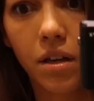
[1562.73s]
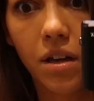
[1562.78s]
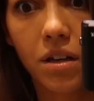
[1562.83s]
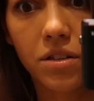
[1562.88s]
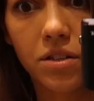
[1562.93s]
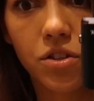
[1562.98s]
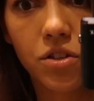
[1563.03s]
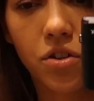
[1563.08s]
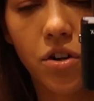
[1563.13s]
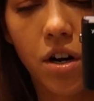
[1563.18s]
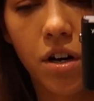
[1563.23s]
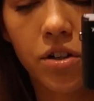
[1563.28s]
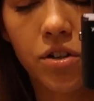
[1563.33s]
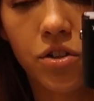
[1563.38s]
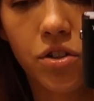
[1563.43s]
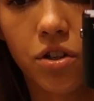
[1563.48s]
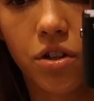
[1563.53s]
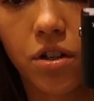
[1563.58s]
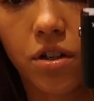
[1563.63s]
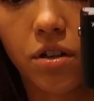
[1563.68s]
yeah,
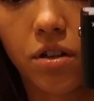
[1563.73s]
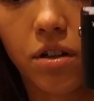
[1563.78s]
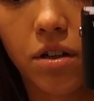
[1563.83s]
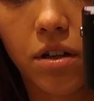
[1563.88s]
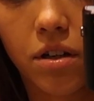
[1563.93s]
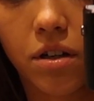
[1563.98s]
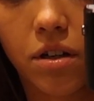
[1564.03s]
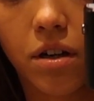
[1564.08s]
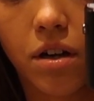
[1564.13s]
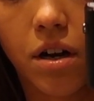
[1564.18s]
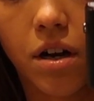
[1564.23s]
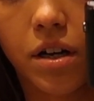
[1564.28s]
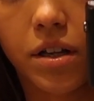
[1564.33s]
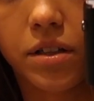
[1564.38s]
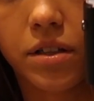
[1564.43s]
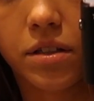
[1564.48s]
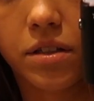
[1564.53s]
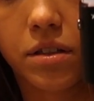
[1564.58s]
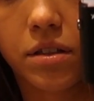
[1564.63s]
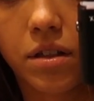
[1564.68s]
structure
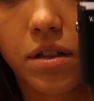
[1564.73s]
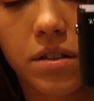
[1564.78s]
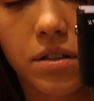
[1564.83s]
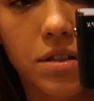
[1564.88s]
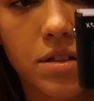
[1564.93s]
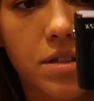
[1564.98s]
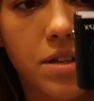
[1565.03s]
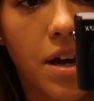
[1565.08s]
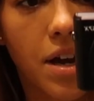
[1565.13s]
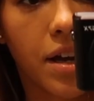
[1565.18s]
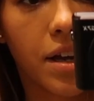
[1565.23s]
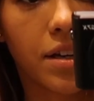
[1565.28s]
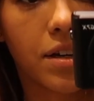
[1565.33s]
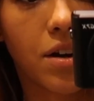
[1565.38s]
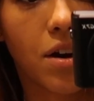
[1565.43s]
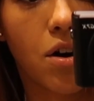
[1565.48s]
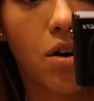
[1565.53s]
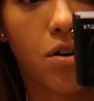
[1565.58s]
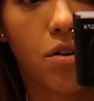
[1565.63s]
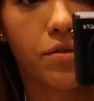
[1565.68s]
and the
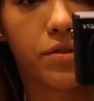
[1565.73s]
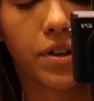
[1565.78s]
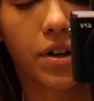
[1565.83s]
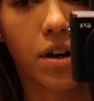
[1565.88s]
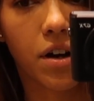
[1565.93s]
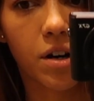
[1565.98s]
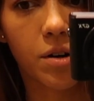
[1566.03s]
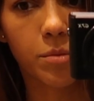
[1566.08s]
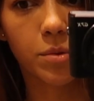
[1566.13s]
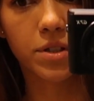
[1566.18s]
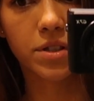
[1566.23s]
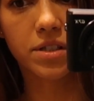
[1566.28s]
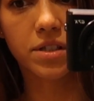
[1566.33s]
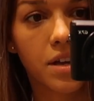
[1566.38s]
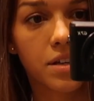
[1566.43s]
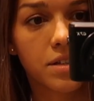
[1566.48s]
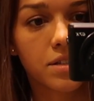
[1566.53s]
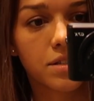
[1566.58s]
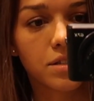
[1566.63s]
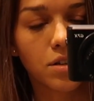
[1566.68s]
design of the garments
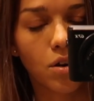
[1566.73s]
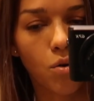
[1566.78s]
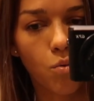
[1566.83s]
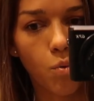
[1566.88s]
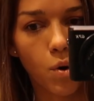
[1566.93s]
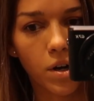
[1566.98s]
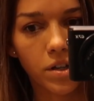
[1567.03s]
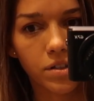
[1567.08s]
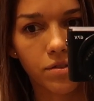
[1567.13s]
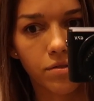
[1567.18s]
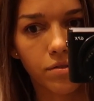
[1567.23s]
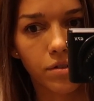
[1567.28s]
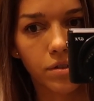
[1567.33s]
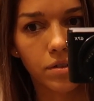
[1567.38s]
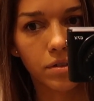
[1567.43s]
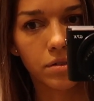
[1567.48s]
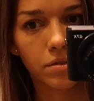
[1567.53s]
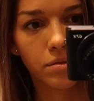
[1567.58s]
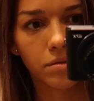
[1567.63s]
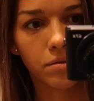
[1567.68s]
is so
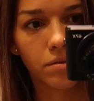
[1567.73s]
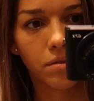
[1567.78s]
wonderful.